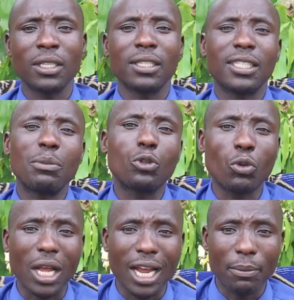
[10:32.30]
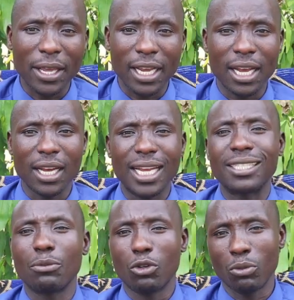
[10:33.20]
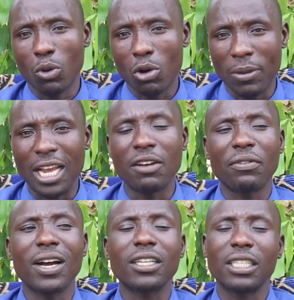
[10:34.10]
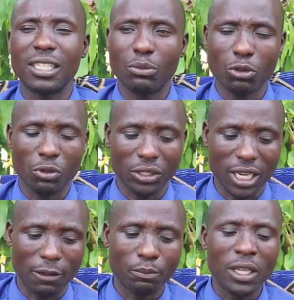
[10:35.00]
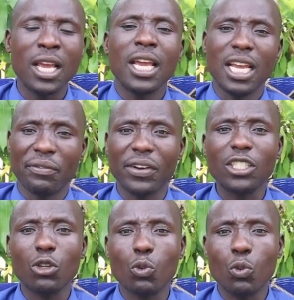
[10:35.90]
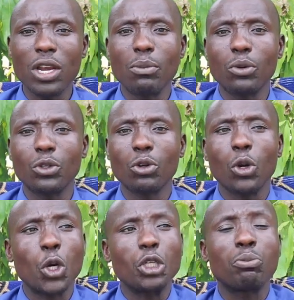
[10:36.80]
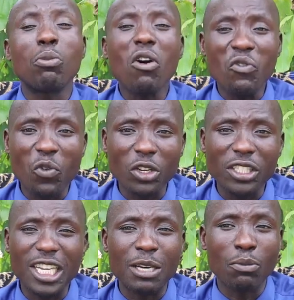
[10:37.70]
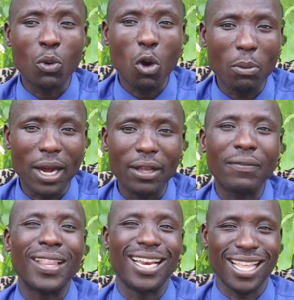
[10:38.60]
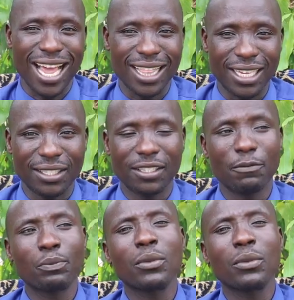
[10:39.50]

Same to Kakamega and same to Bungoma. In fact, same to Busia. In fact, William Ruto got more votes in Bungoma than the others.